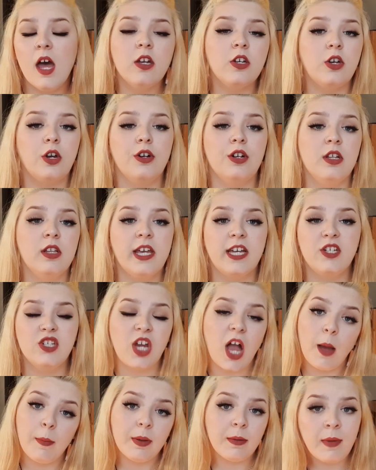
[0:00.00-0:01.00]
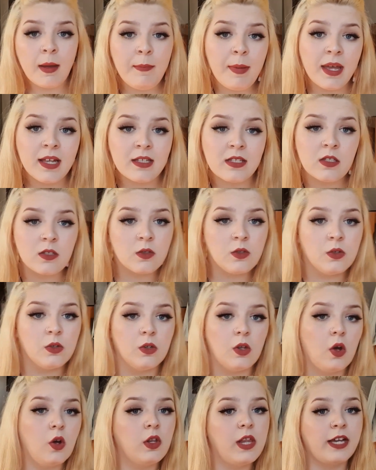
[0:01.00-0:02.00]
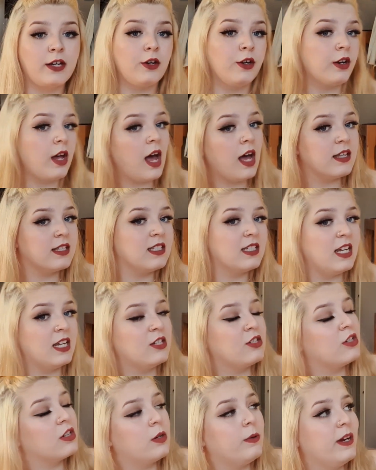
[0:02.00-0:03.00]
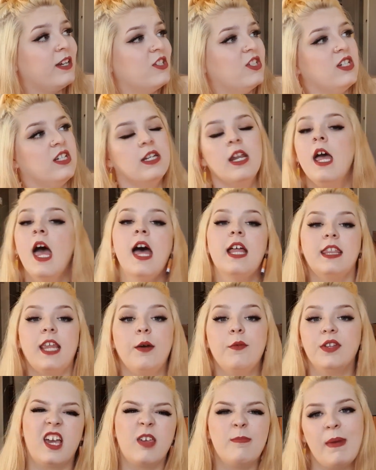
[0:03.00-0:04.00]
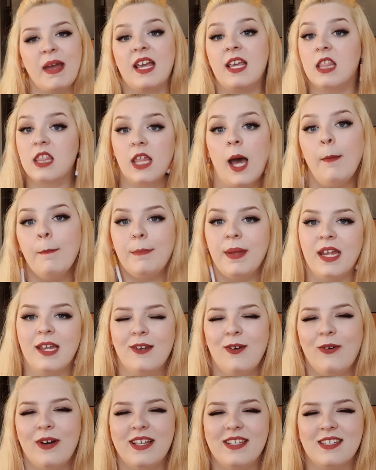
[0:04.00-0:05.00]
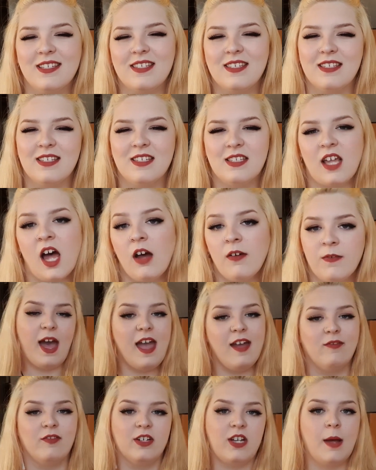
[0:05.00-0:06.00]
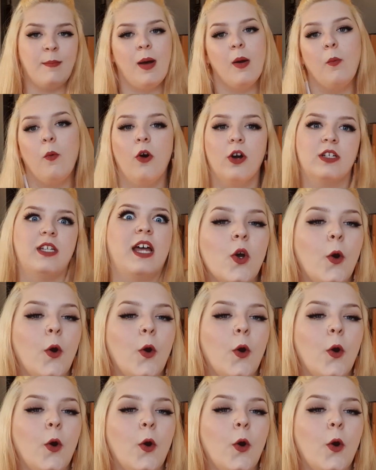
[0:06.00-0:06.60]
go to sharpen my pencil or like go to ask the teacher a question, they would make thumping noises and stuff every time I walked up.